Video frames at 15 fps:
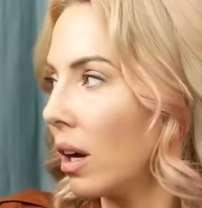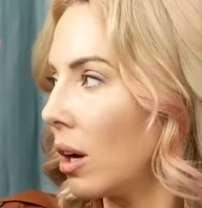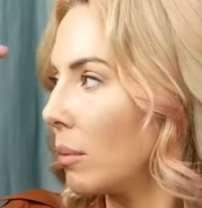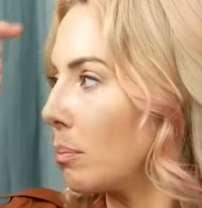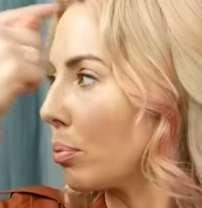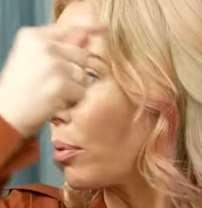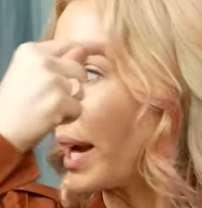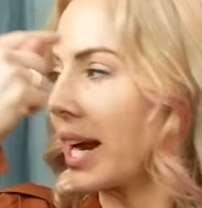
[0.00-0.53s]
a
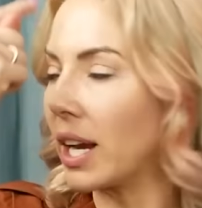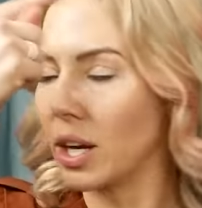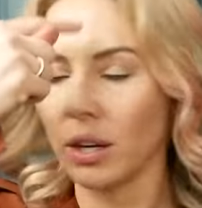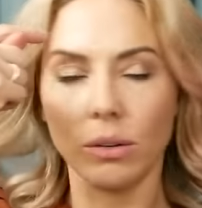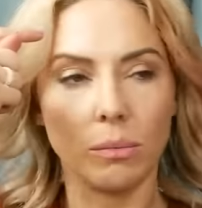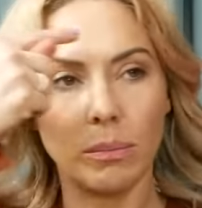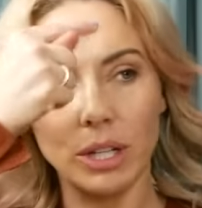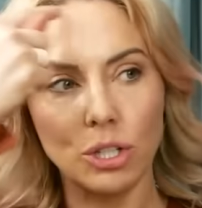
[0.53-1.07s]

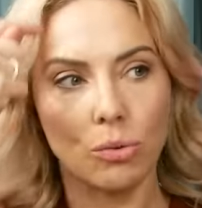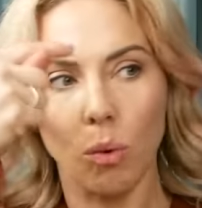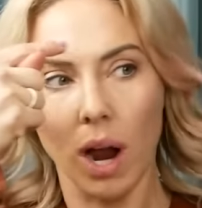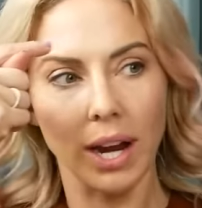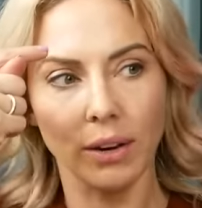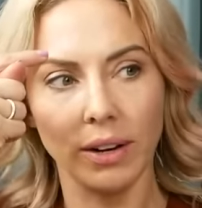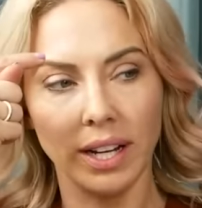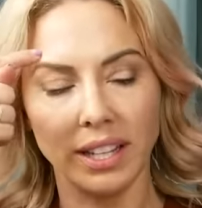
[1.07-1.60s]
brain
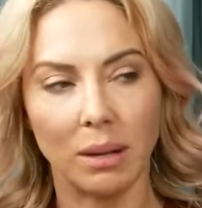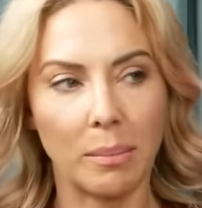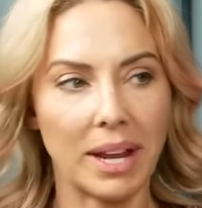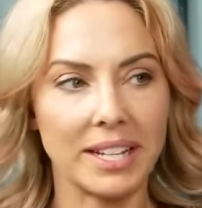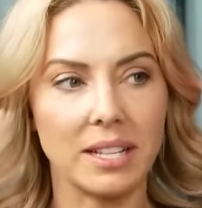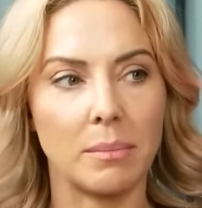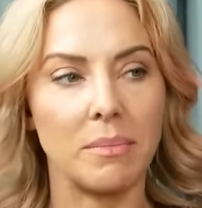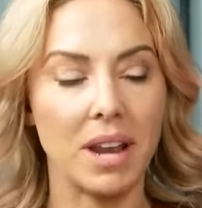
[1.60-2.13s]
miswiring that
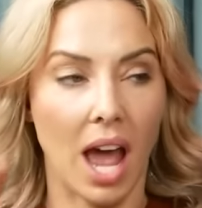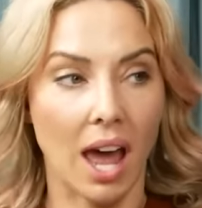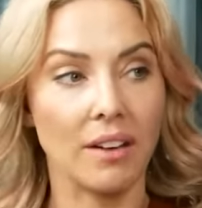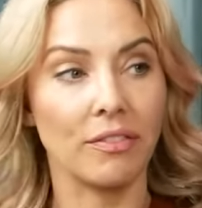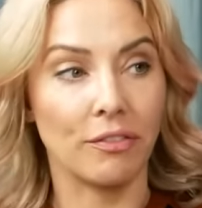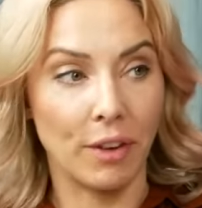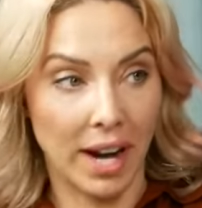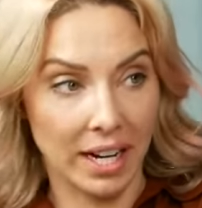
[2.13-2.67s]
makes him not
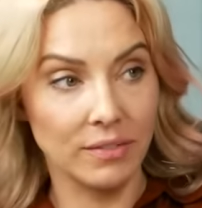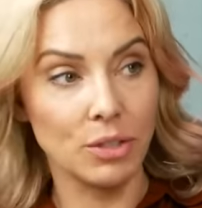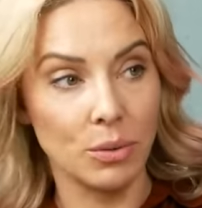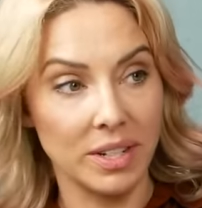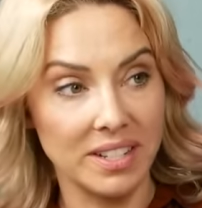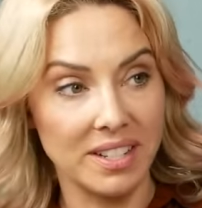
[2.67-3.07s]
afraid of doing